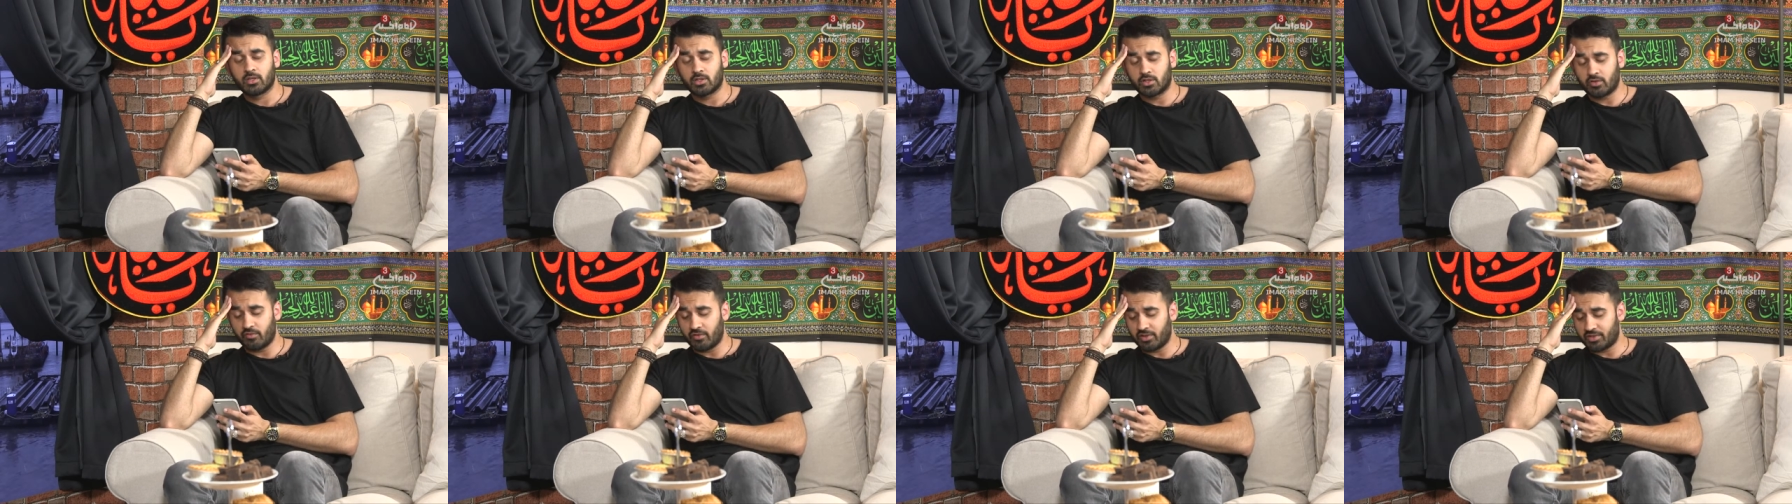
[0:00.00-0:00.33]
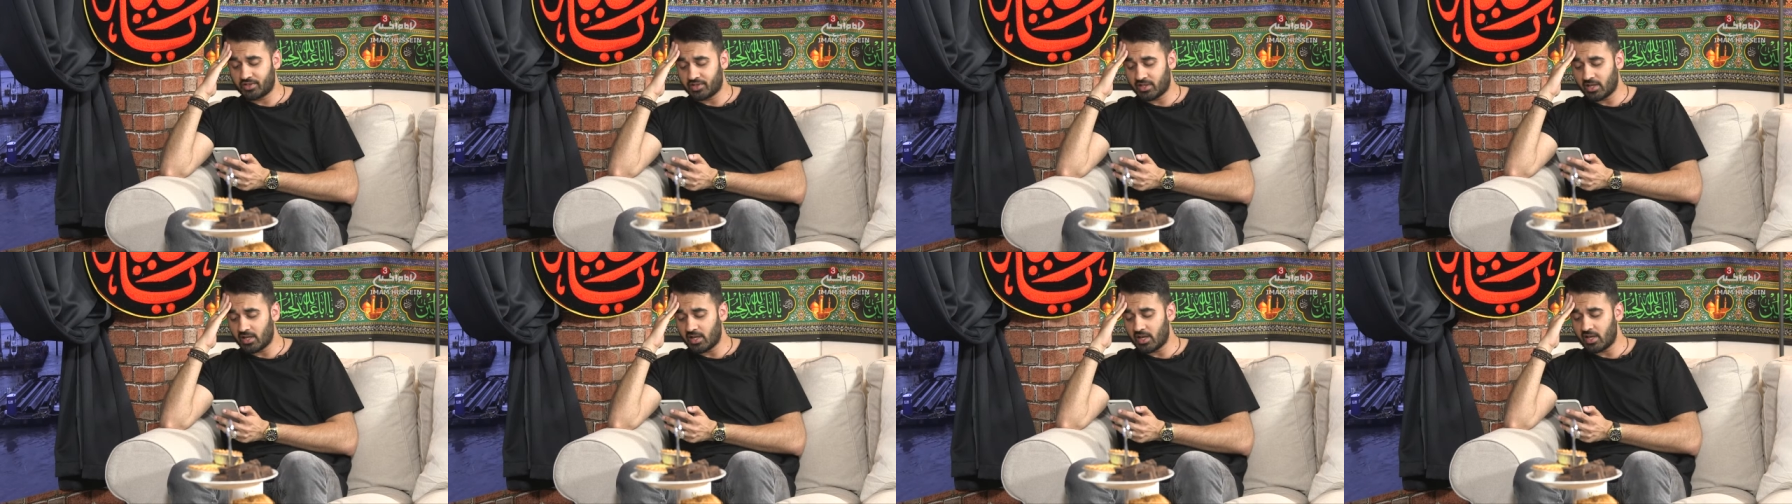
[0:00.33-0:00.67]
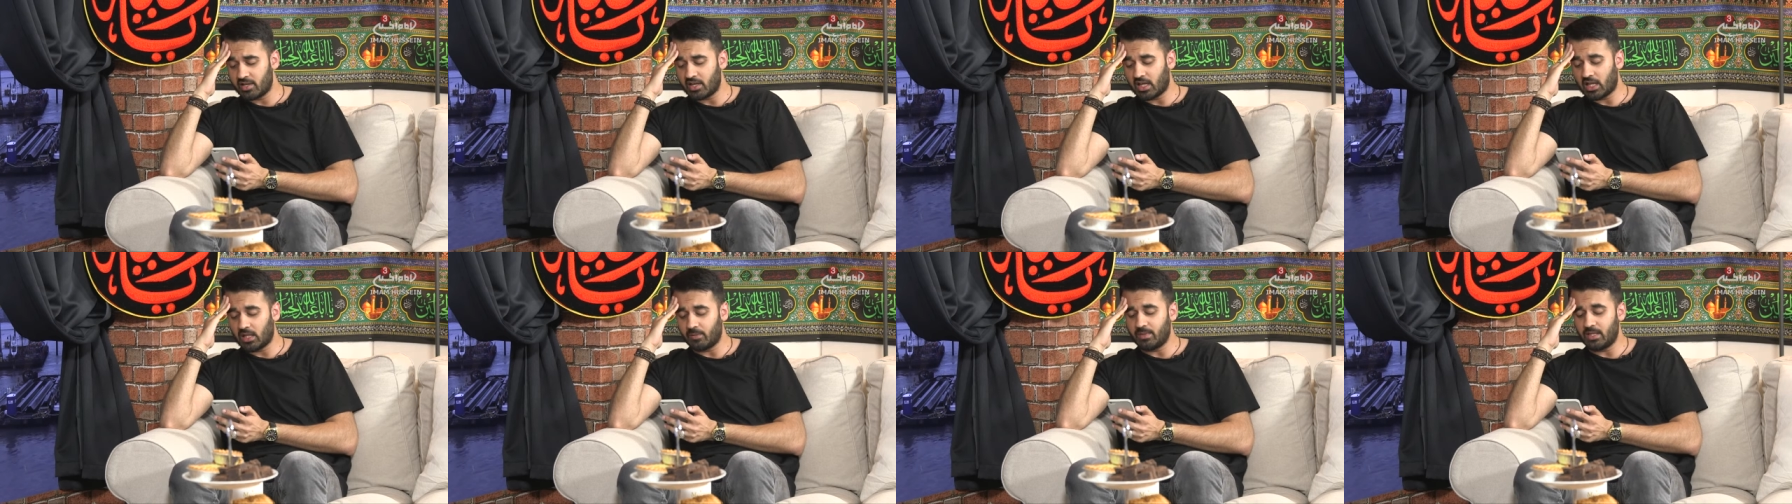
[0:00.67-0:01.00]
to
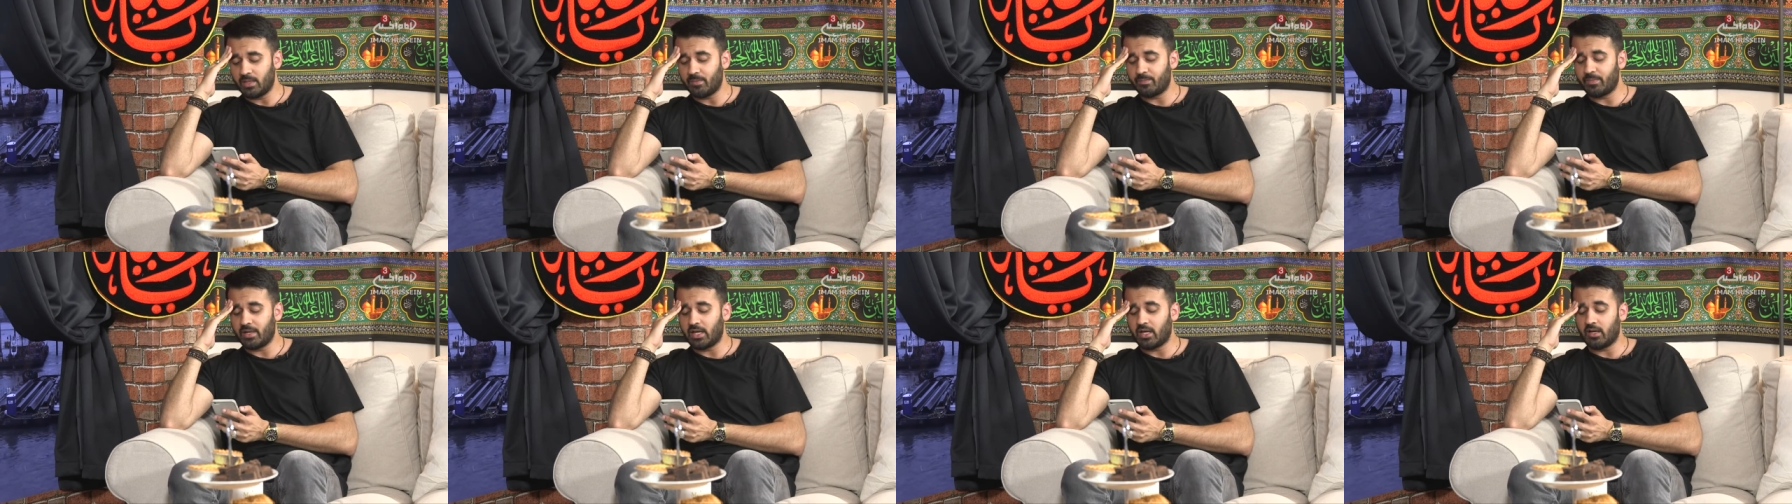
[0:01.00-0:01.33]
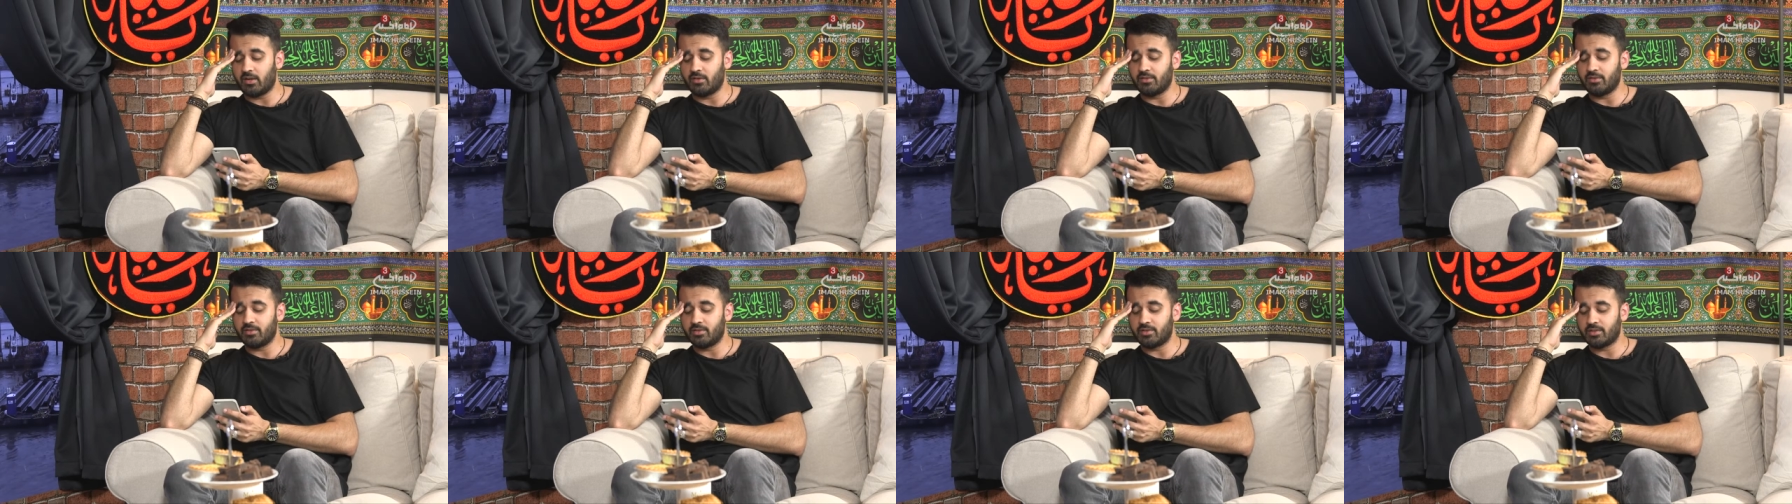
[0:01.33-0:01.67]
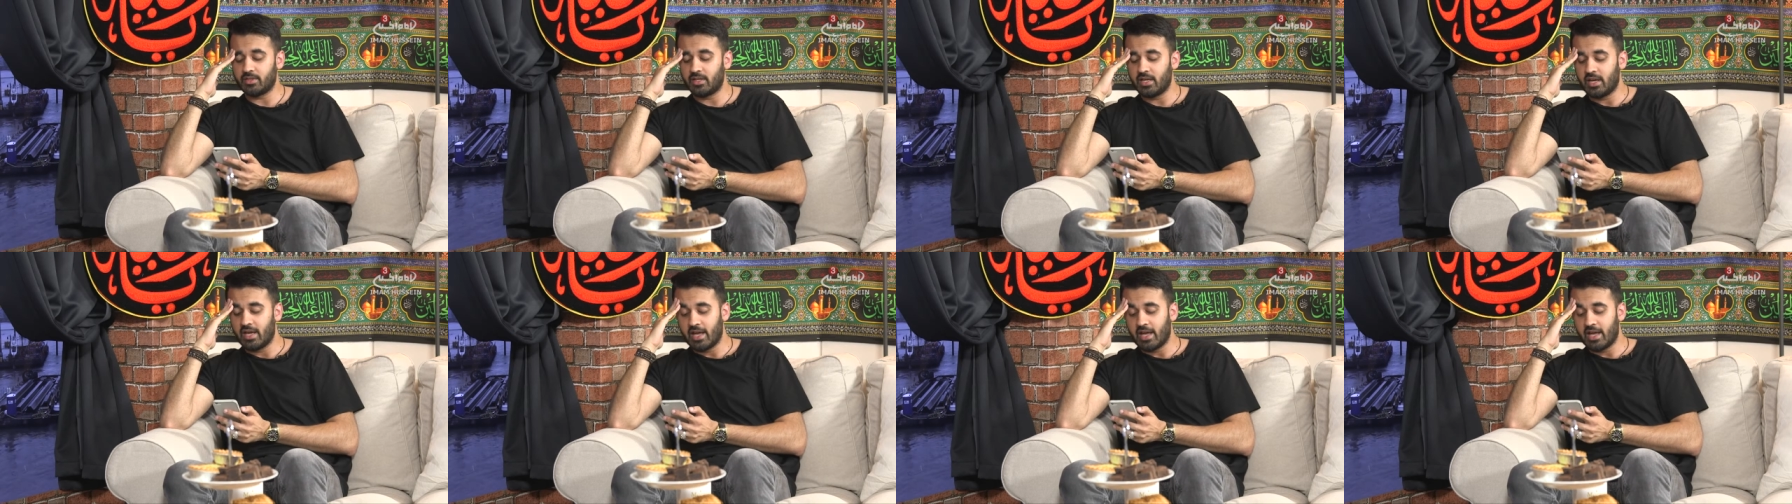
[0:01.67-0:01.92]
return I'll be bound.